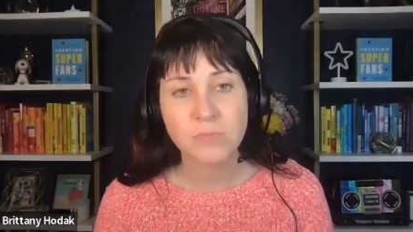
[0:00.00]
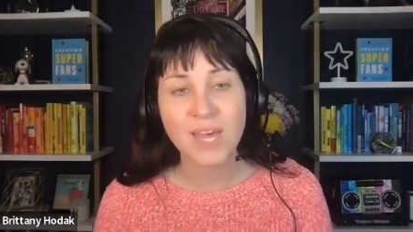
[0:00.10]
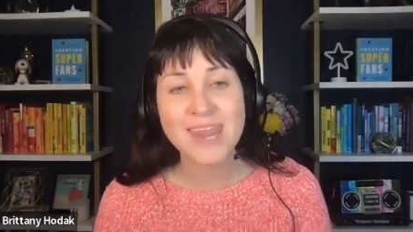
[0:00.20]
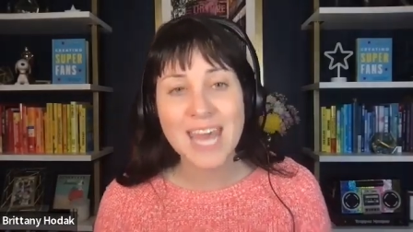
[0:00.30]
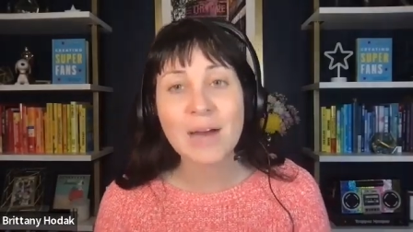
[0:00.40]

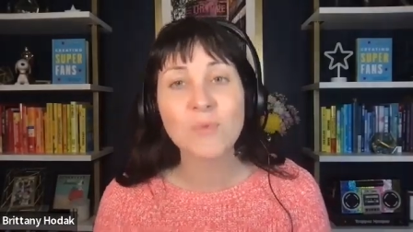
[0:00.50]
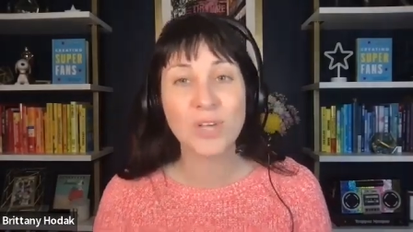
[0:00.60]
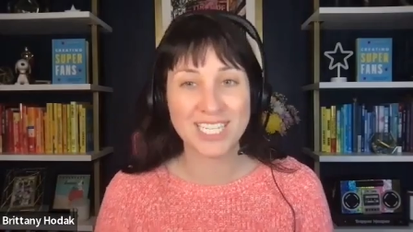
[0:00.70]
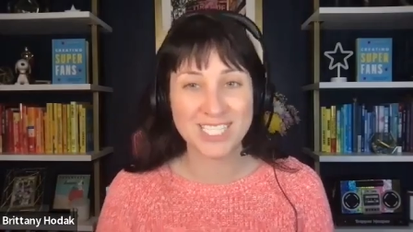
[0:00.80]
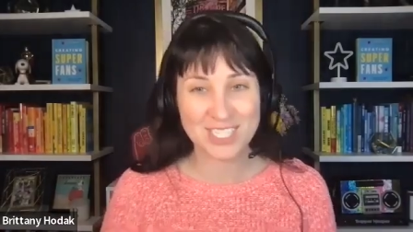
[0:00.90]
And that will
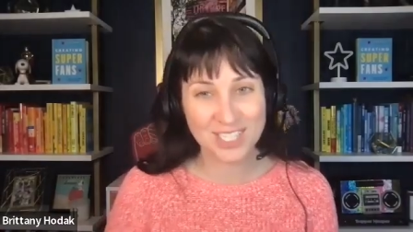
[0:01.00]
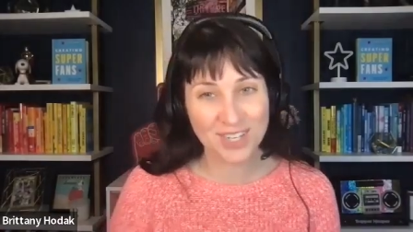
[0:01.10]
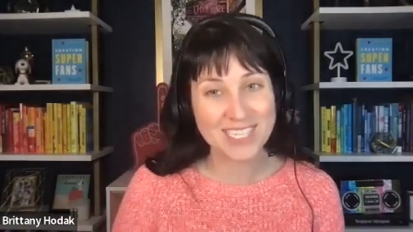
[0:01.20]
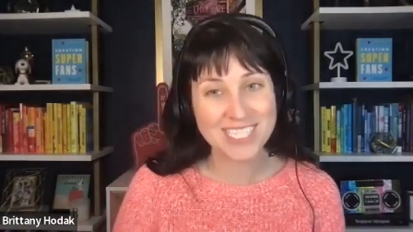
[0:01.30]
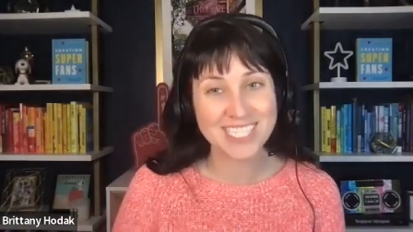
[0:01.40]
answer your
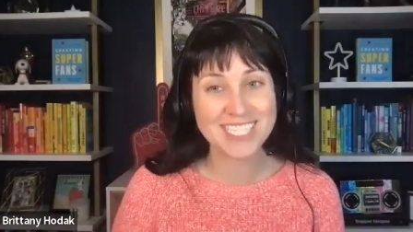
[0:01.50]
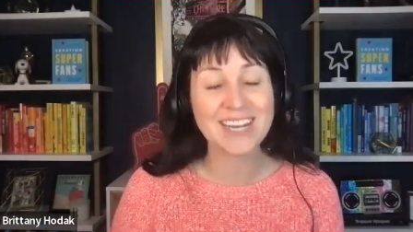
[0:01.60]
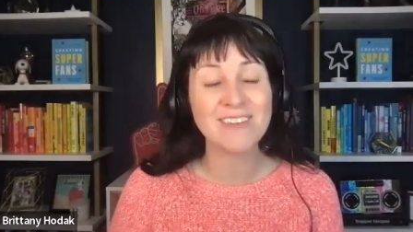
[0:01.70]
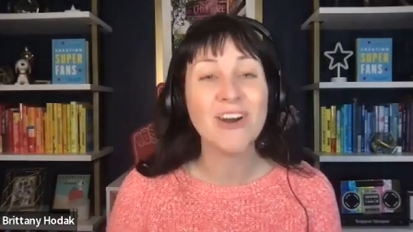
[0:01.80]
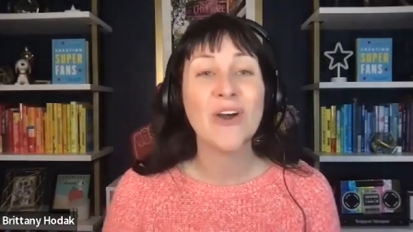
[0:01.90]
question
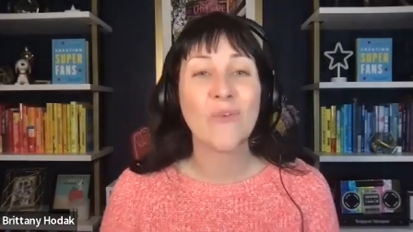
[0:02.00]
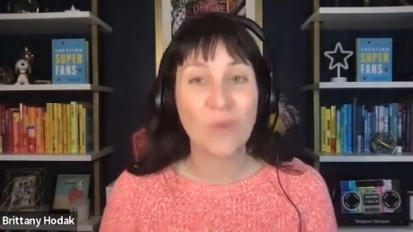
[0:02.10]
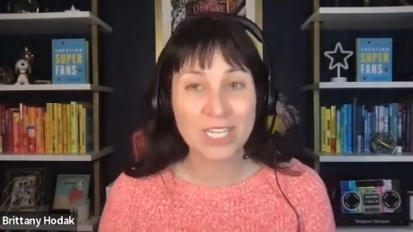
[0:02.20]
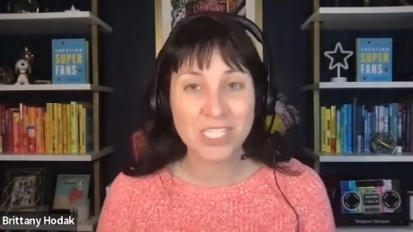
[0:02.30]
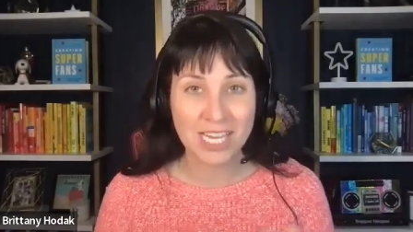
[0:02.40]
of
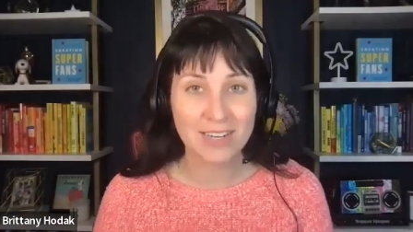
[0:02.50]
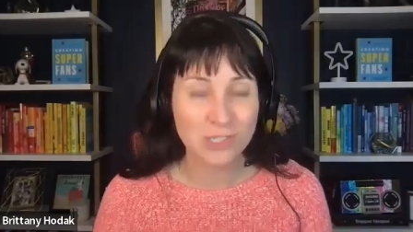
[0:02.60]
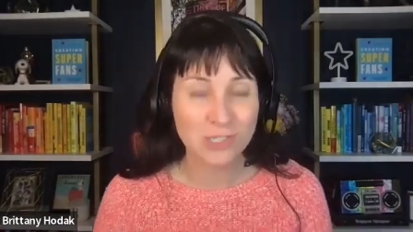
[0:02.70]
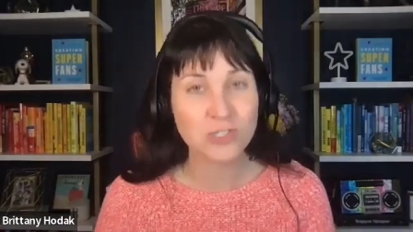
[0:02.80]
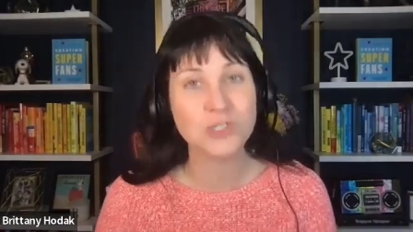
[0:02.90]
what channel
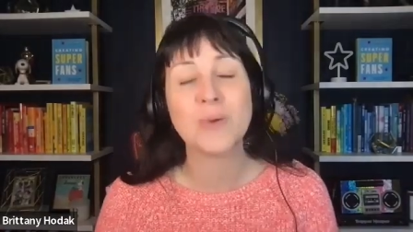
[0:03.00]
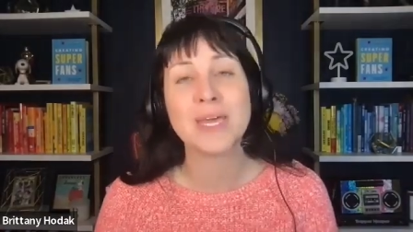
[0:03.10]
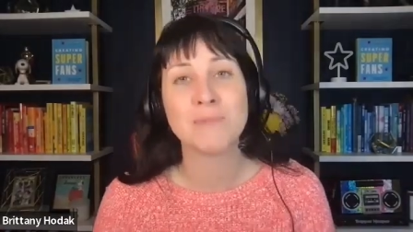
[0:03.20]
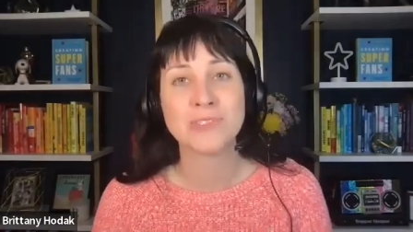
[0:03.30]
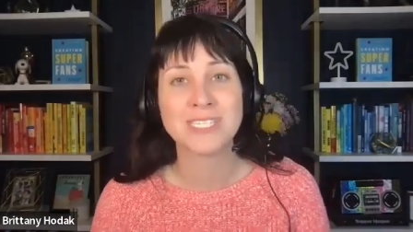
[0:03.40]
should you pay
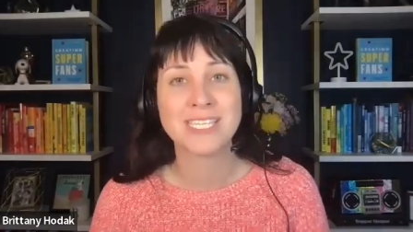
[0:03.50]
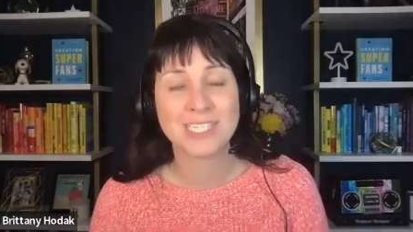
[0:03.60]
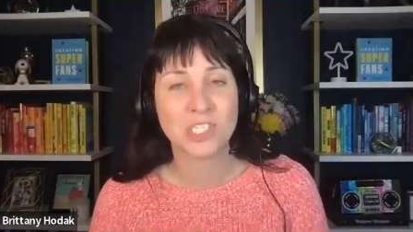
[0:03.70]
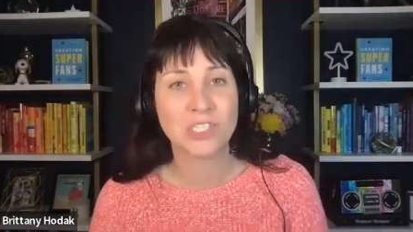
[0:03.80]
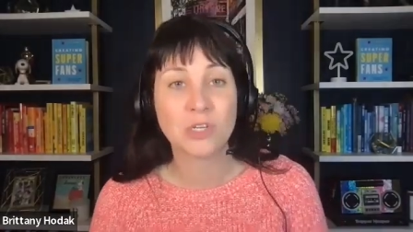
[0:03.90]
the most
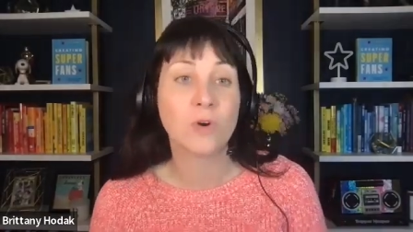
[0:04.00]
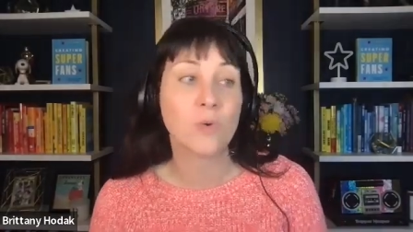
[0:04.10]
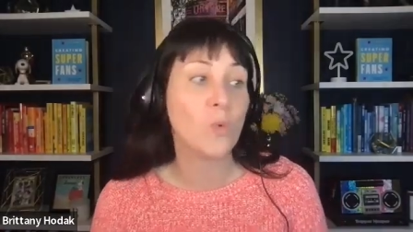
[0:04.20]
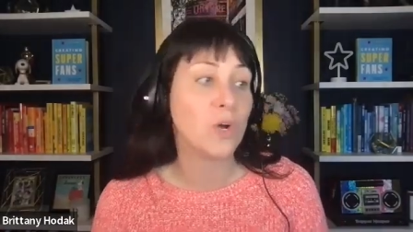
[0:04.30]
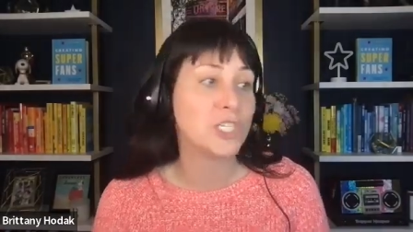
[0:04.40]
attention to, or
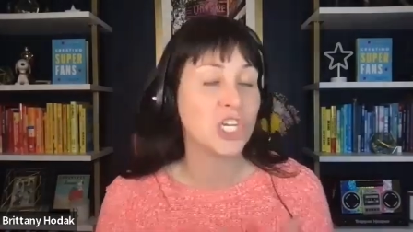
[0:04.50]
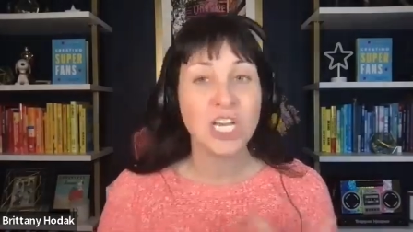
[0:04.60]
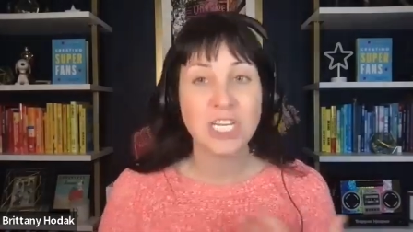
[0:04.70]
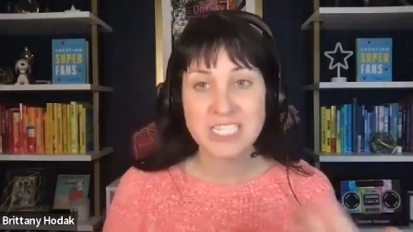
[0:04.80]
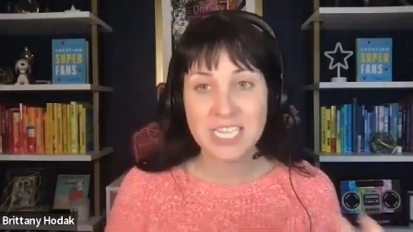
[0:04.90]

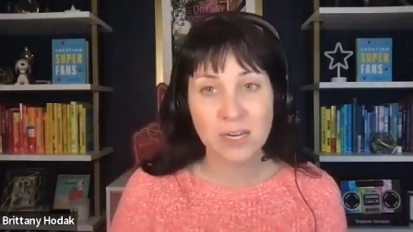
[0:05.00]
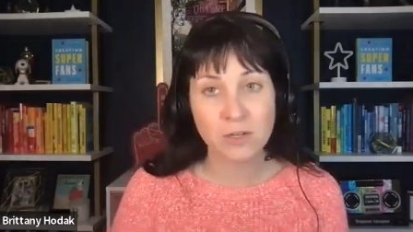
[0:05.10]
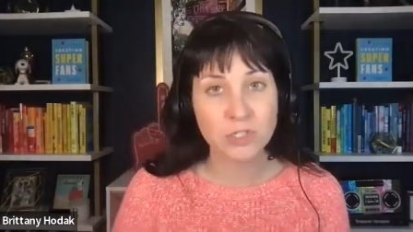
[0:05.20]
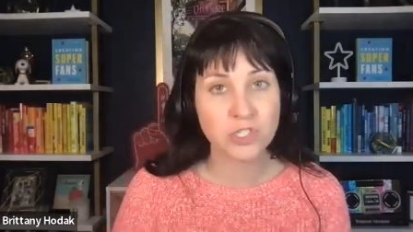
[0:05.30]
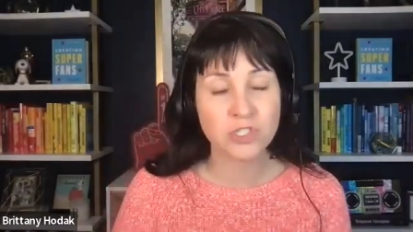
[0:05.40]
which
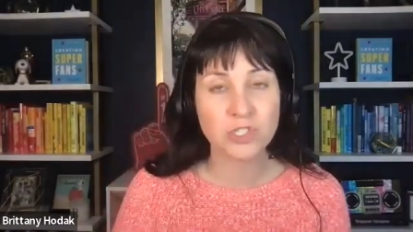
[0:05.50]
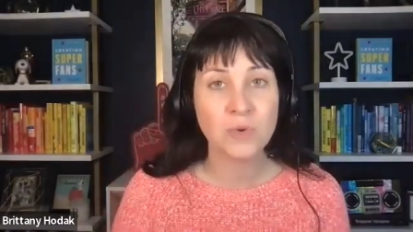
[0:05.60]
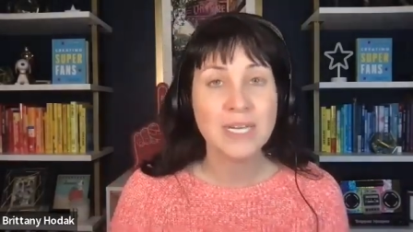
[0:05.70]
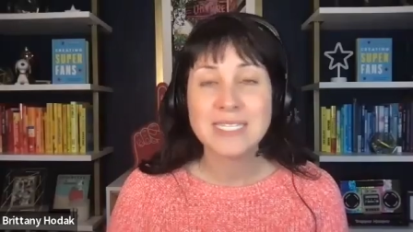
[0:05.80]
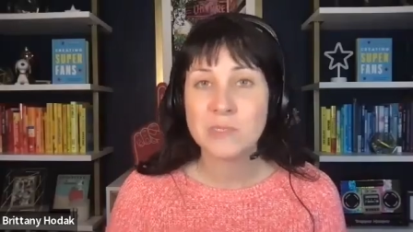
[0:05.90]
channel should you
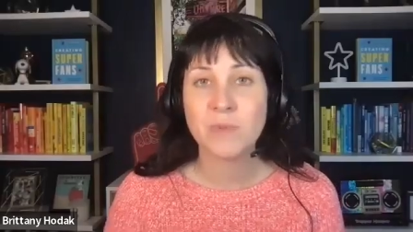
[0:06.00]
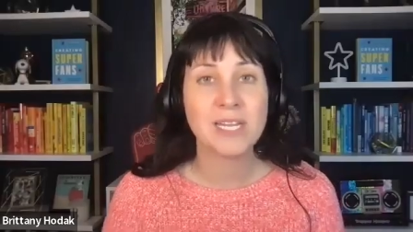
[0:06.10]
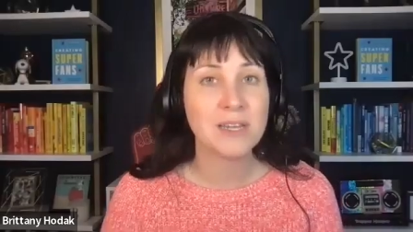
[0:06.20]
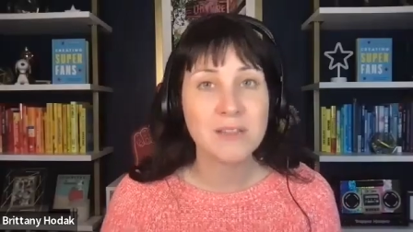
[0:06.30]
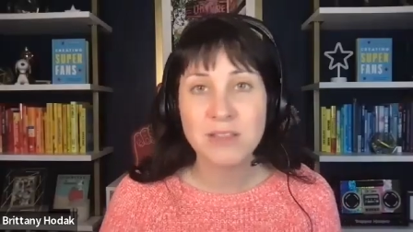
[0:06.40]

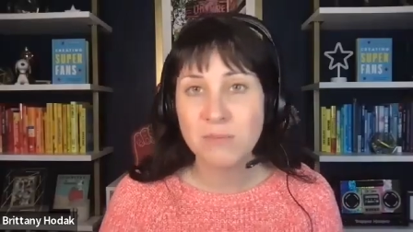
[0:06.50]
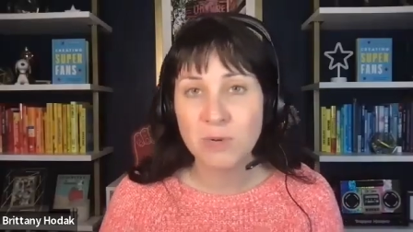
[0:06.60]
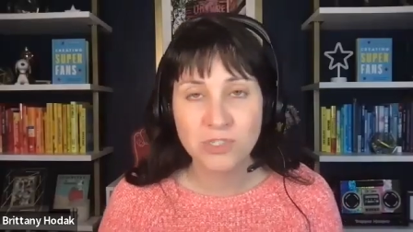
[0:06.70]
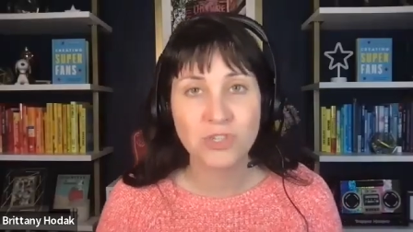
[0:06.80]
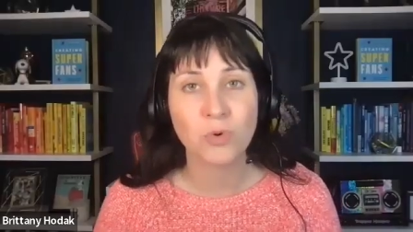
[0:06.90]
spend the
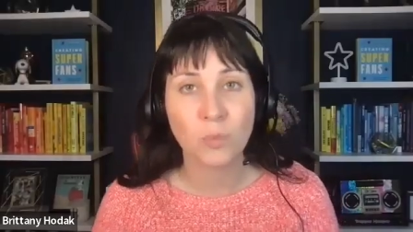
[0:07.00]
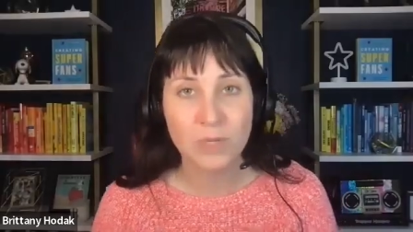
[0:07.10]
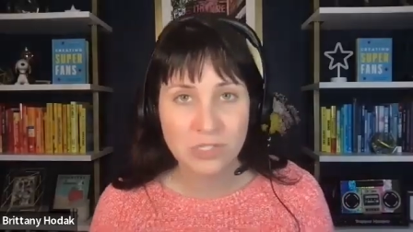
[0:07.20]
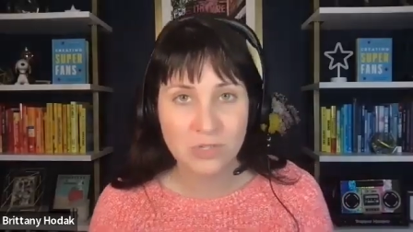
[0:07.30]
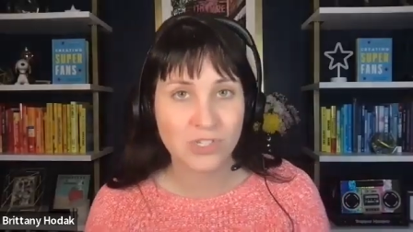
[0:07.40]
most
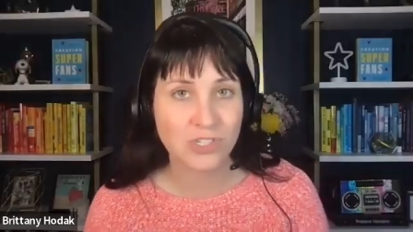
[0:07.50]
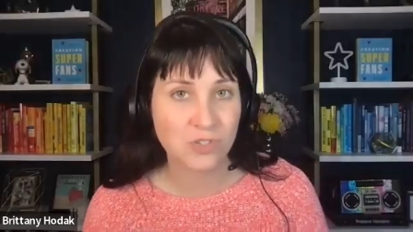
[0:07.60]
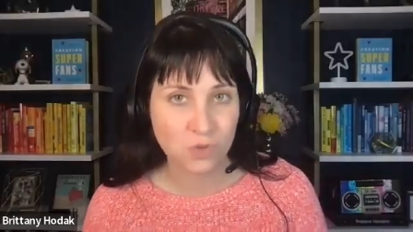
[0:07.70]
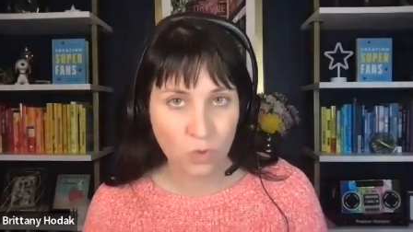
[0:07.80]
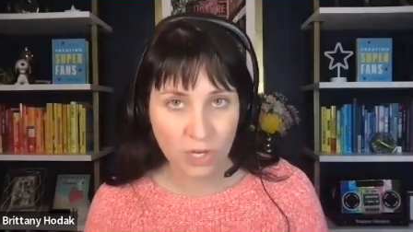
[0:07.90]

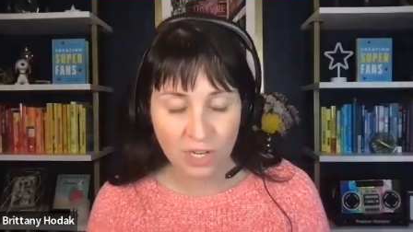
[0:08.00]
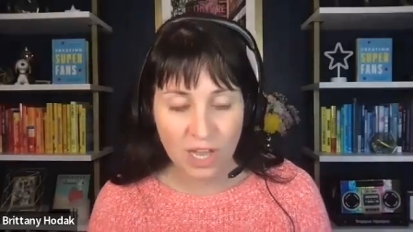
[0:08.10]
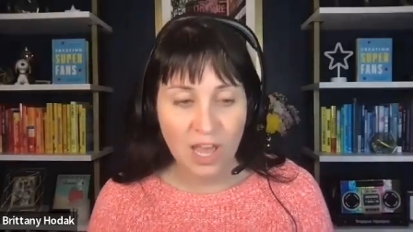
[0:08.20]
resources toward.